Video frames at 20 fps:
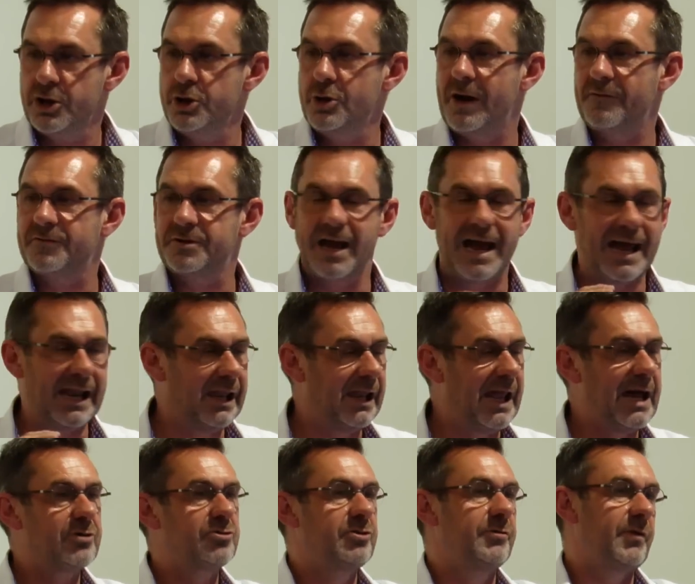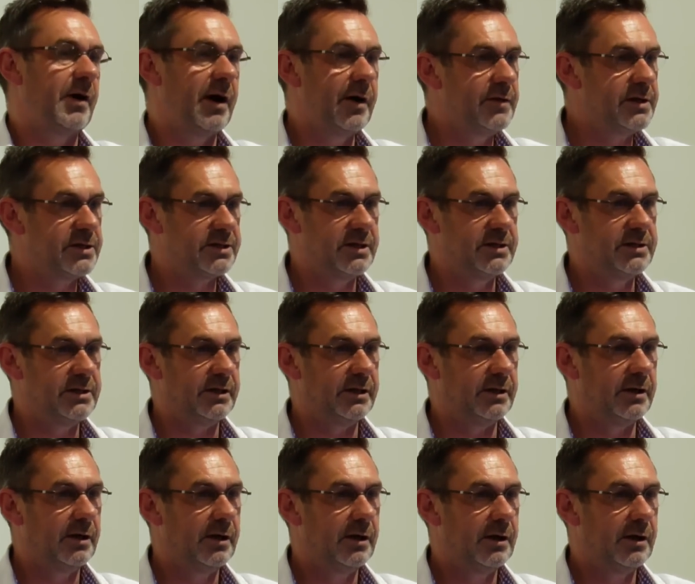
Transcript: you have to electrify the city.